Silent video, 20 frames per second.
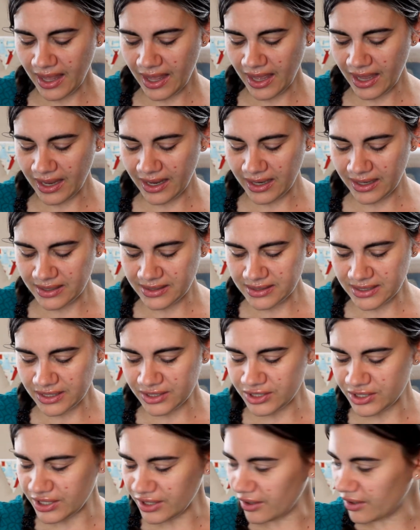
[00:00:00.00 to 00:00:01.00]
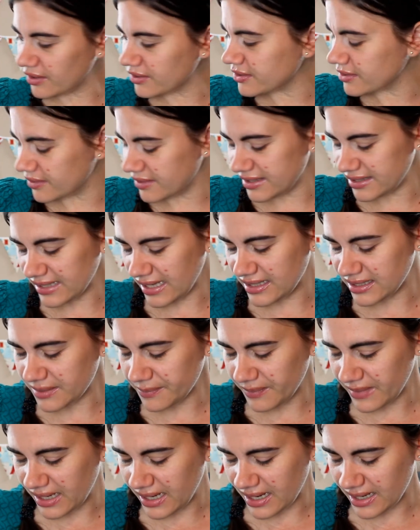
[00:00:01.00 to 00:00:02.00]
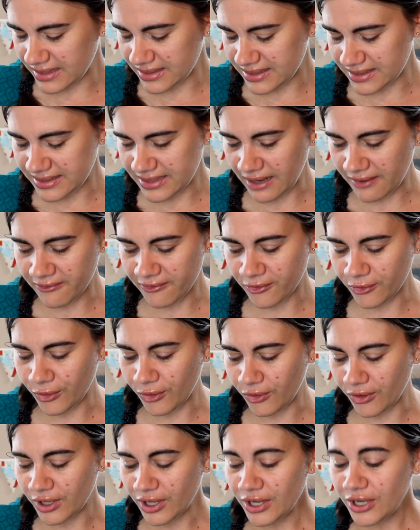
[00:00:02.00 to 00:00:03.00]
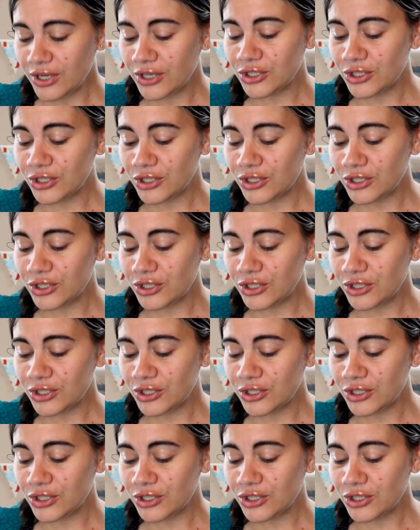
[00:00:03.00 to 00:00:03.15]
and she also sent me several